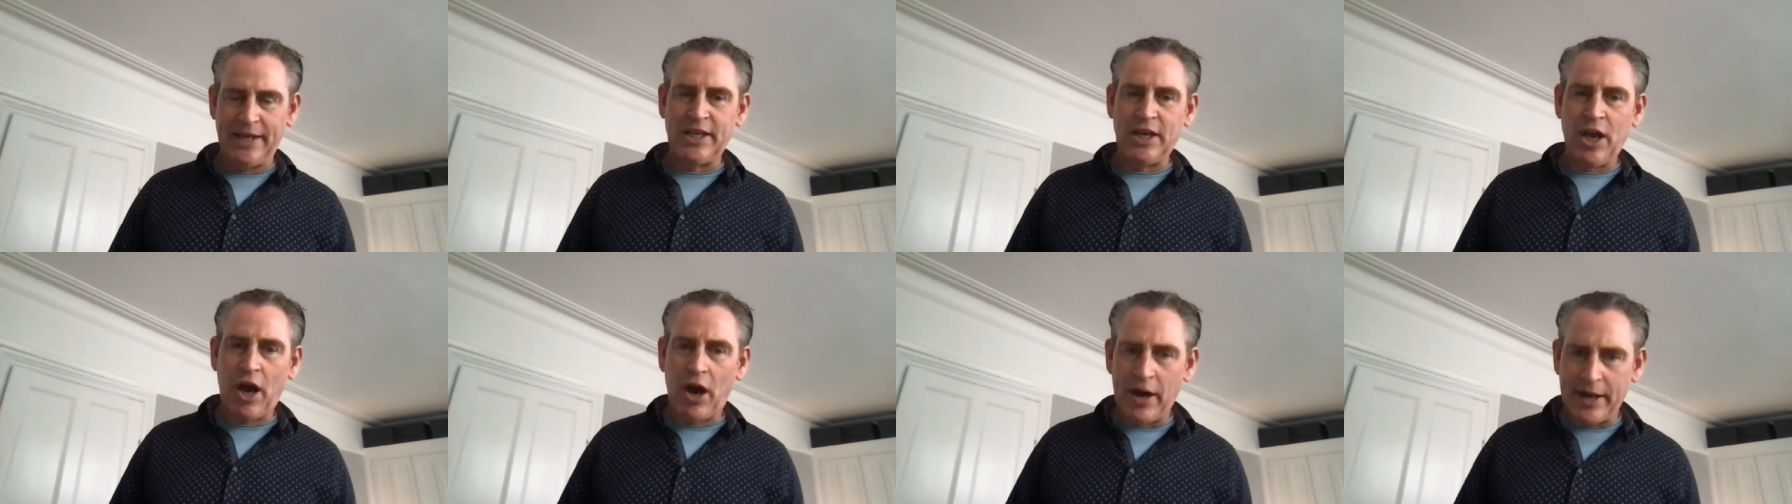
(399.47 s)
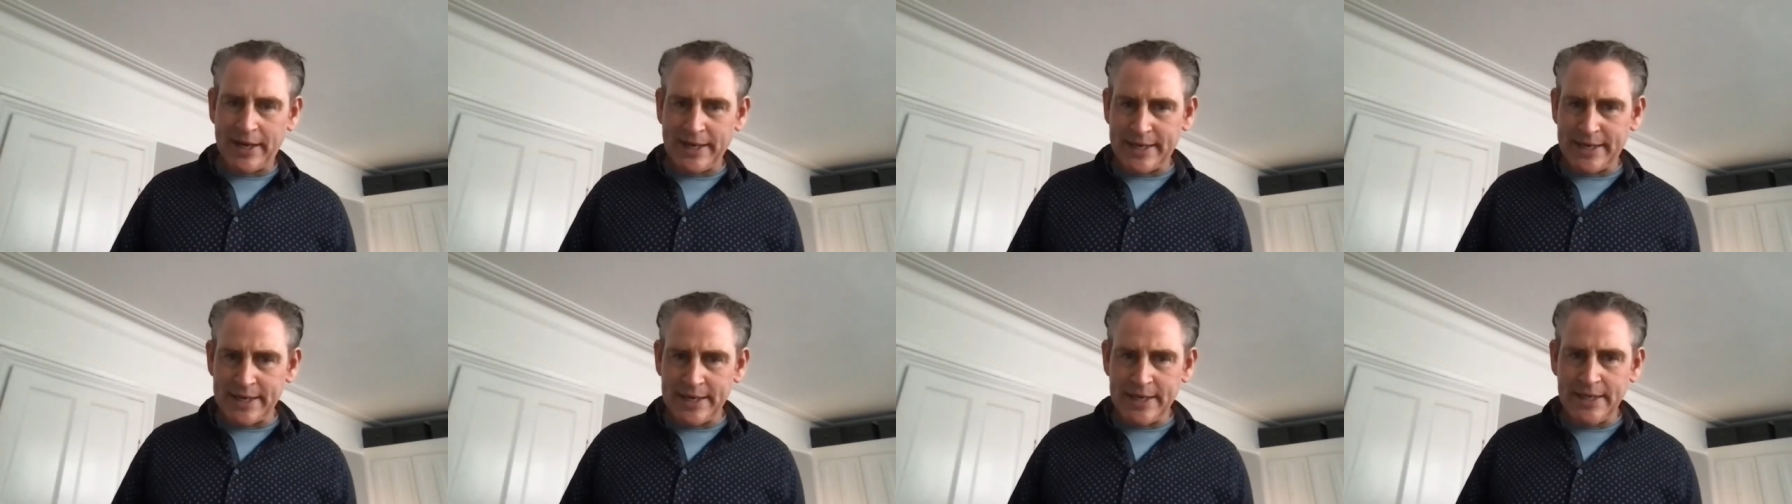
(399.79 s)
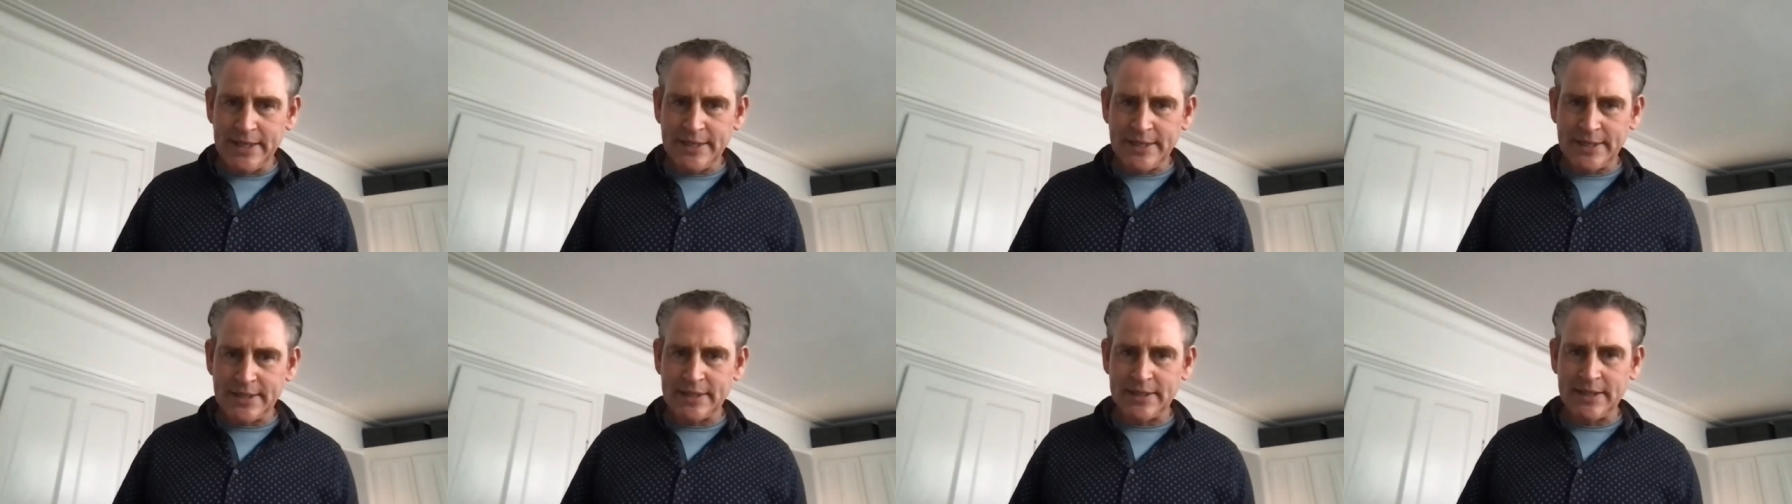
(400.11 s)

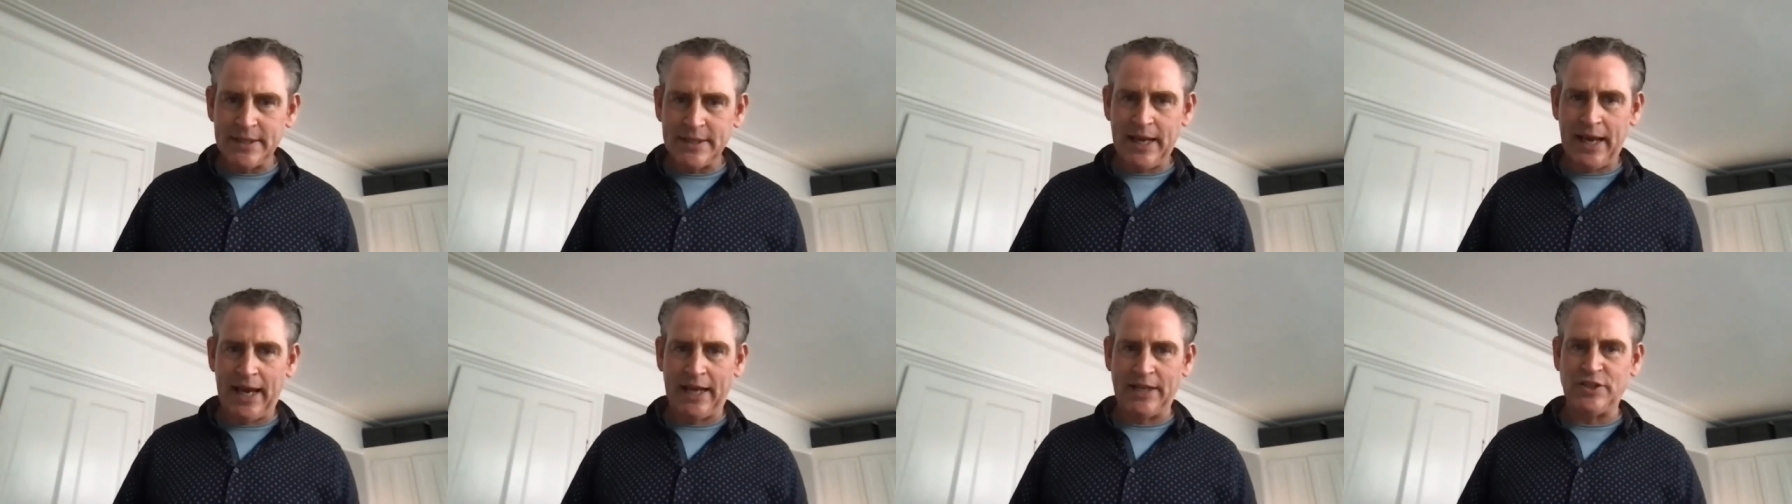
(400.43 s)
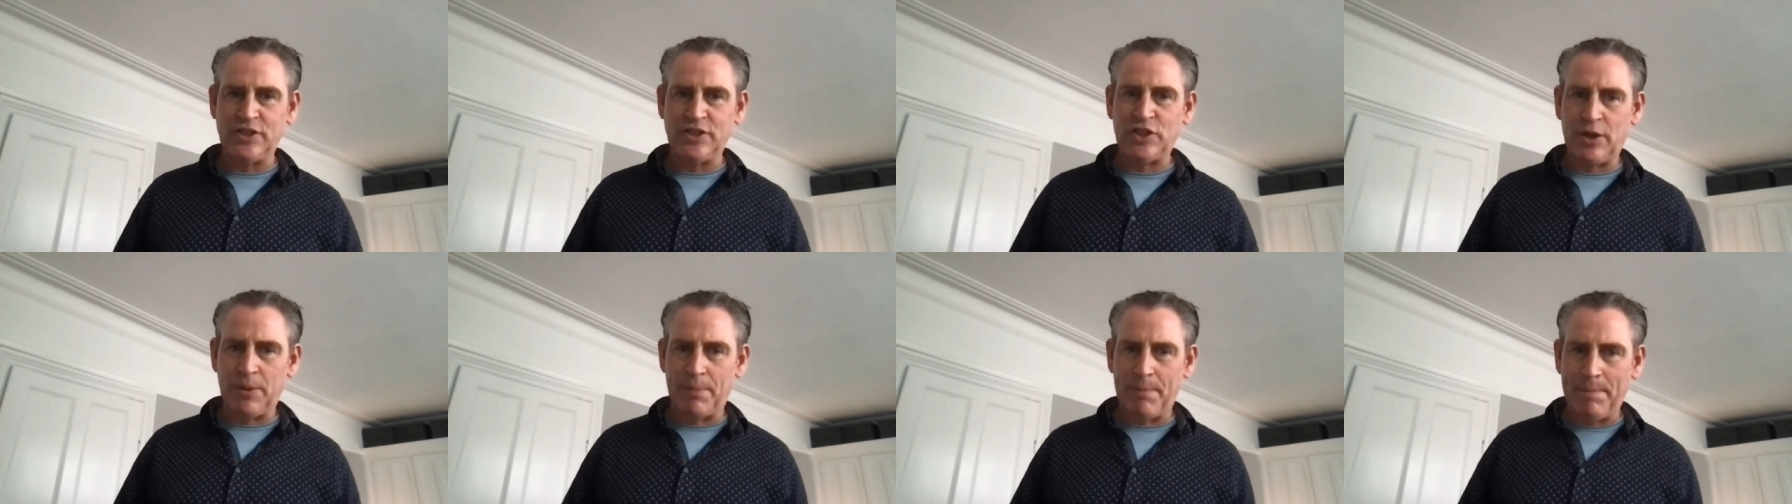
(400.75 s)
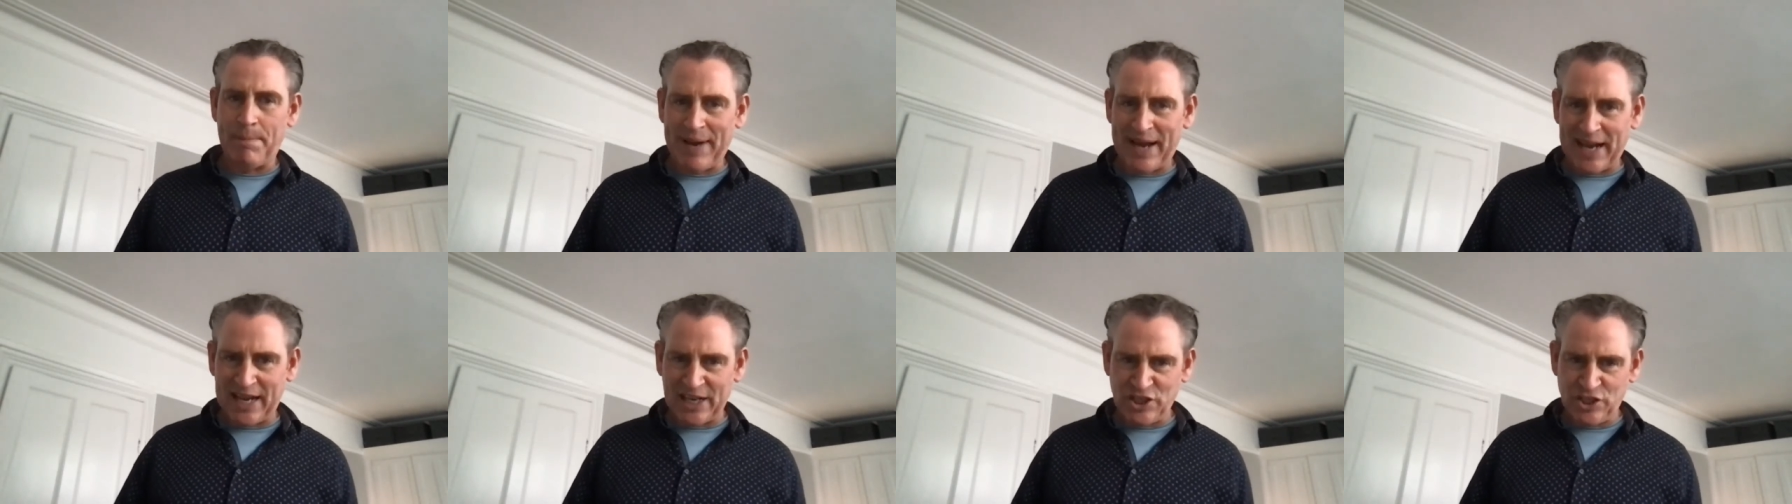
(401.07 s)
kindness and
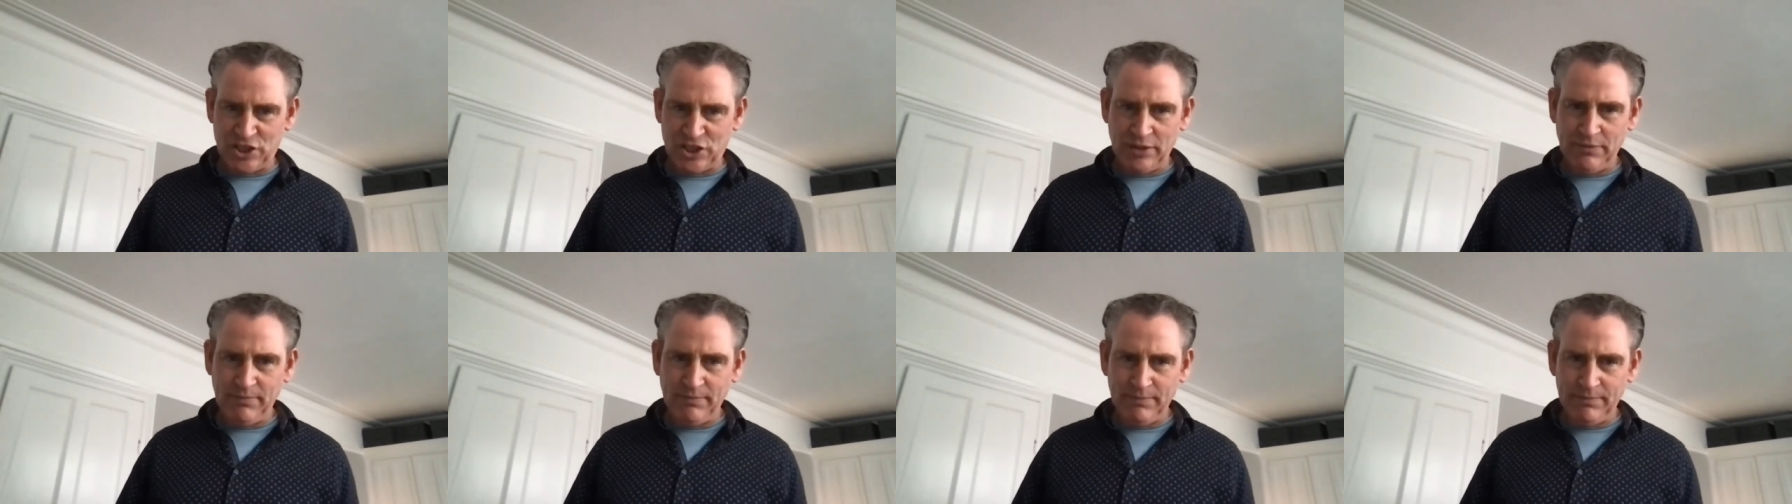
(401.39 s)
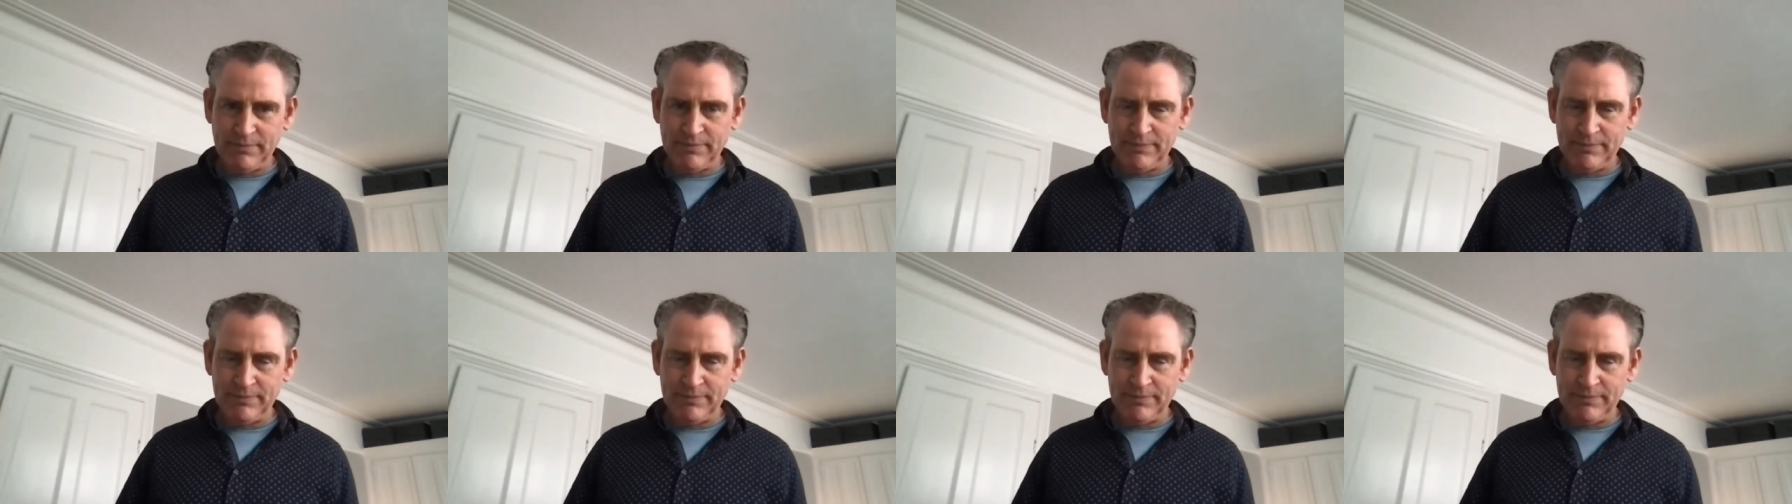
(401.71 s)
compassion